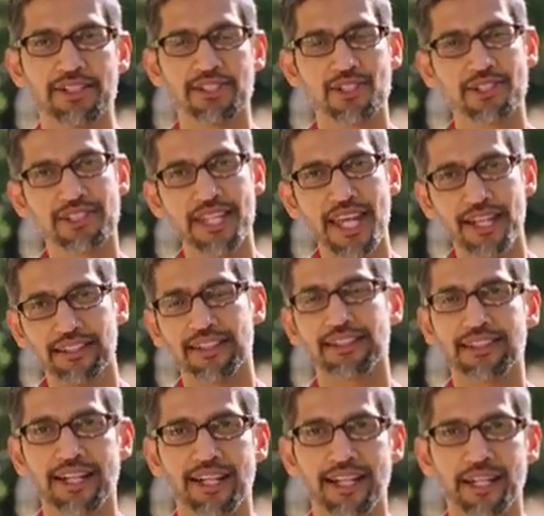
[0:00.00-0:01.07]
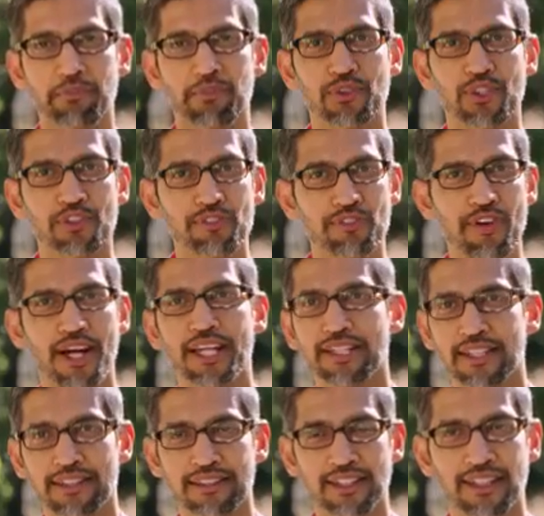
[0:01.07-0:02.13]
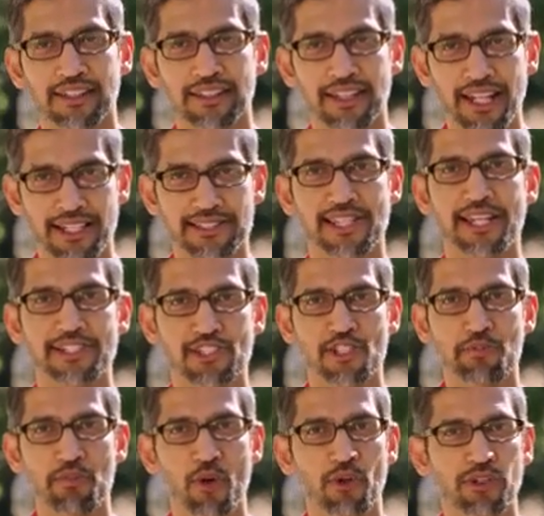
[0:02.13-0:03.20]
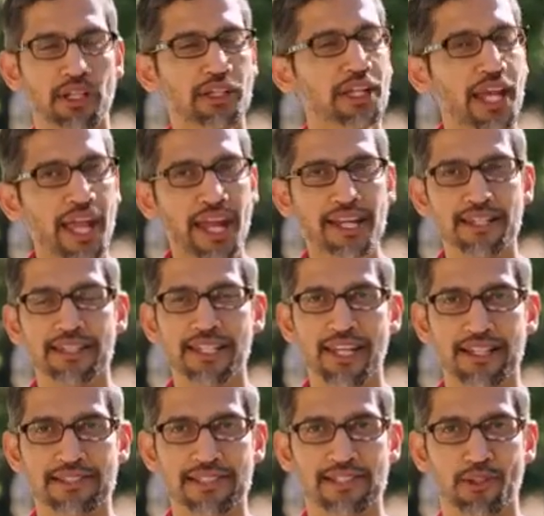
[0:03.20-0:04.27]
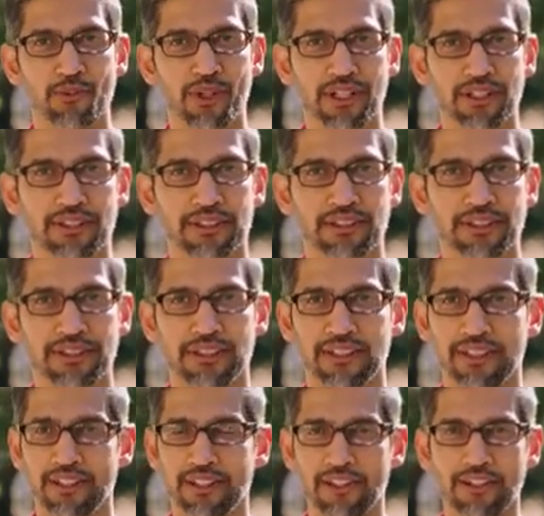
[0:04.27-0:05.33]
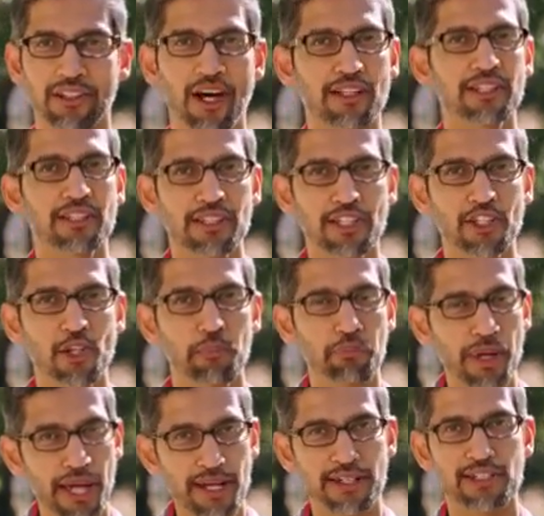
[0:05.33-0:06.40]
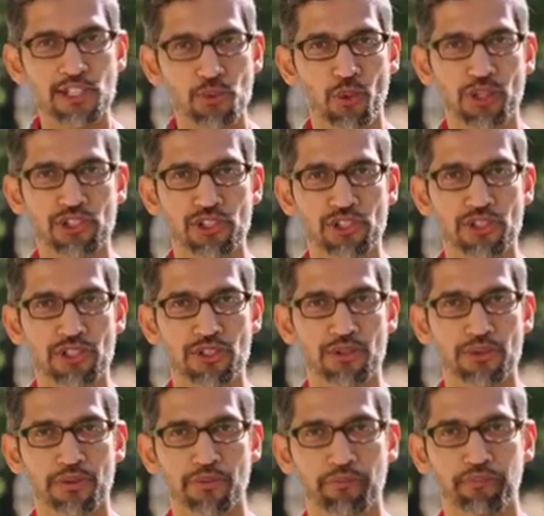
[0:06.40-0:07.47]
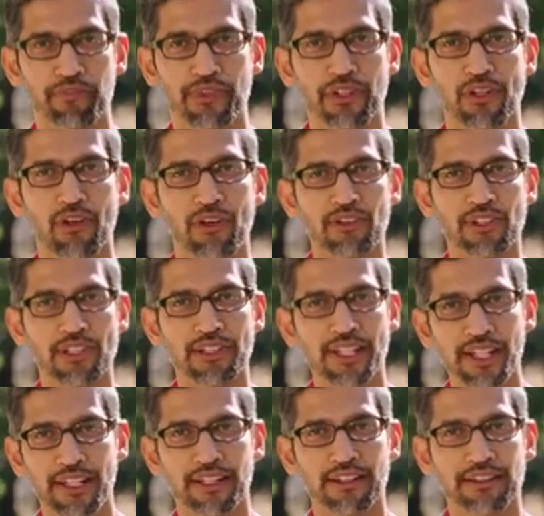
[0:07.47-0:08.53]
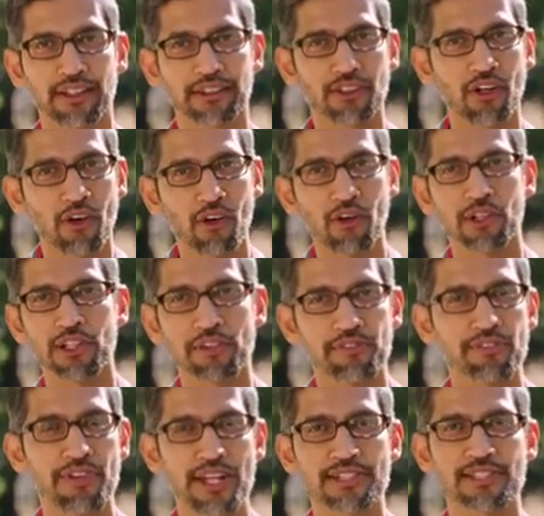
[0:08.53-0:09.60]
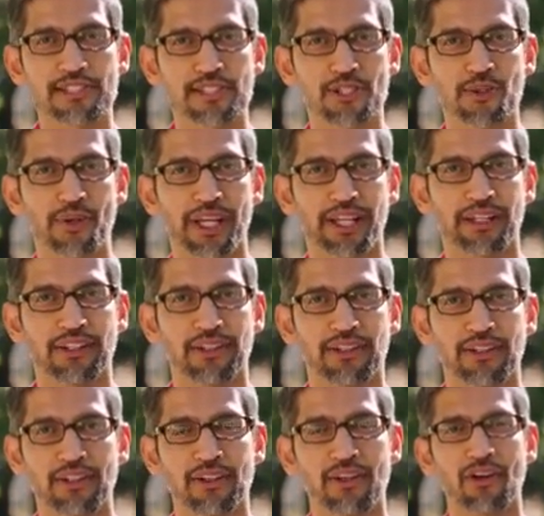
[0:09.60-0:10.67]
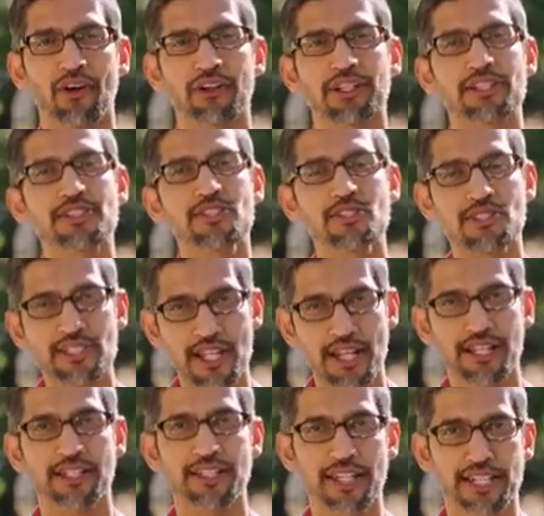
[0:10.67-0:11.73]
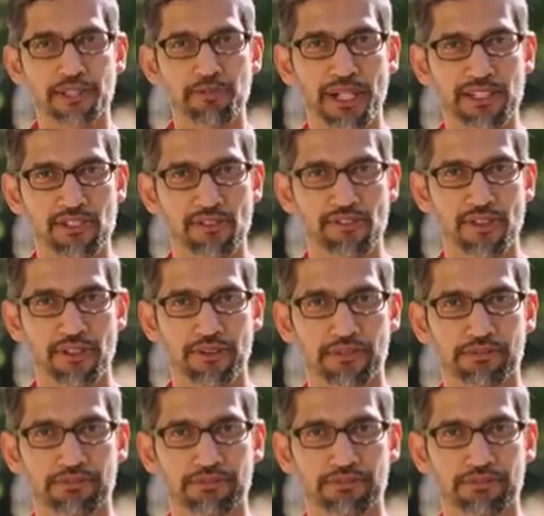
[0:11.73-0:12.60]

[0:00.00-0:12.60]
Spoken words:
So take the time to find the thing that excites you more than anything else in the world, not the thing your parents want you to do, or the thing that all your friends are doing, or that society expects of you.